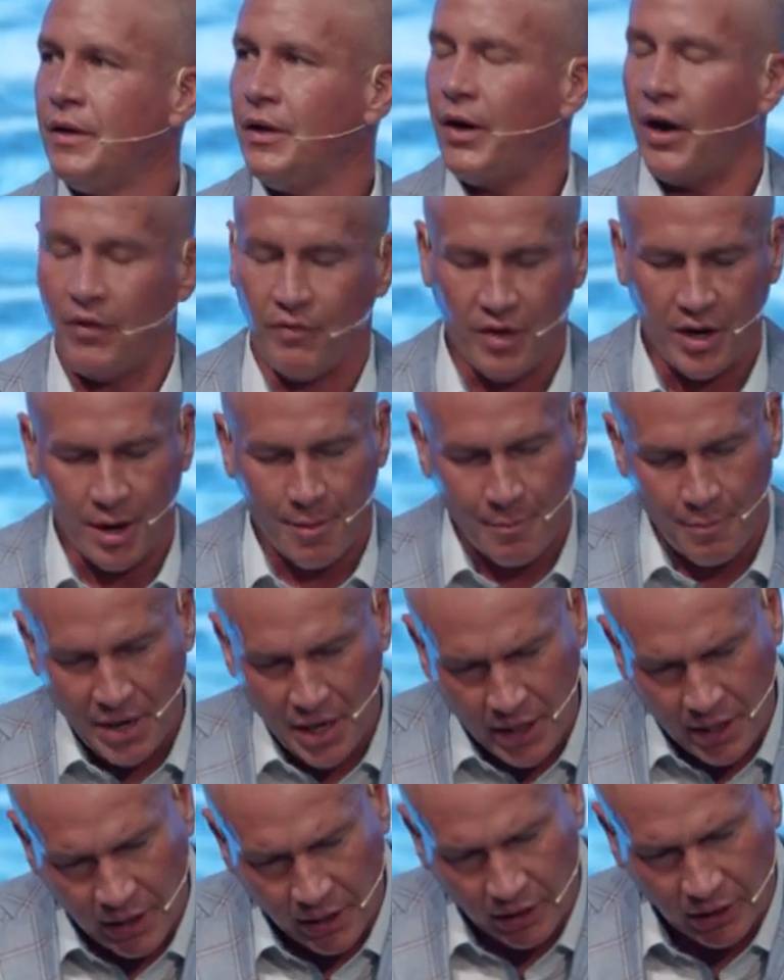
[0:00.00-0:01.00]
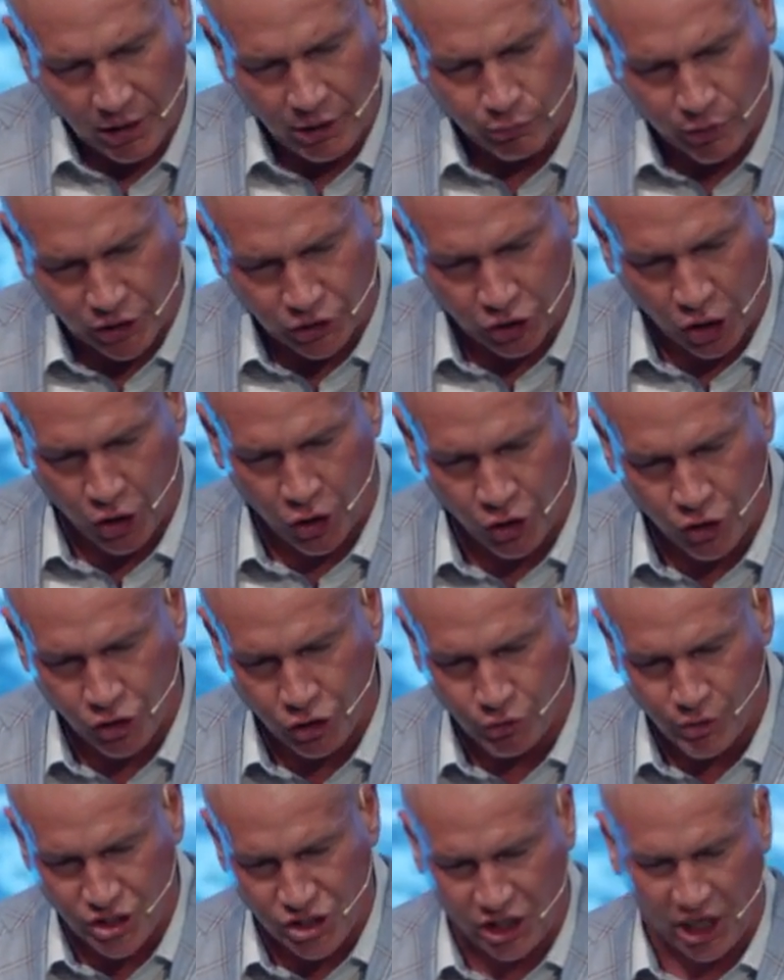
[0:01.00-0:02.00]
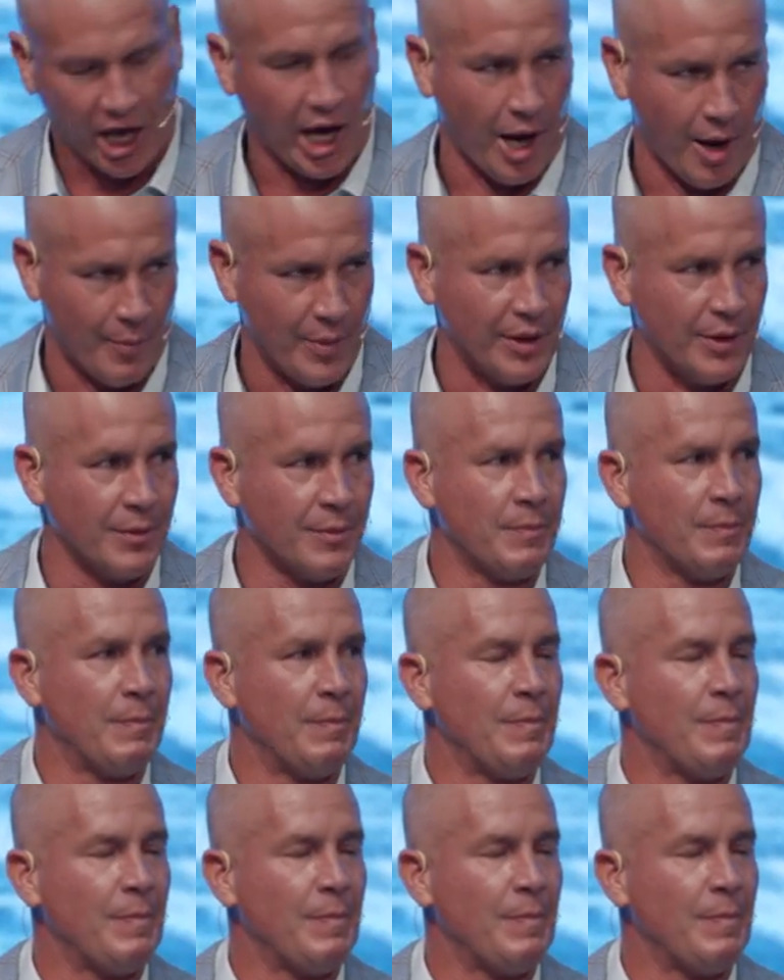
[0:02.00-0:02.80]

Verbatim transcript: and then immediately returned to his cabin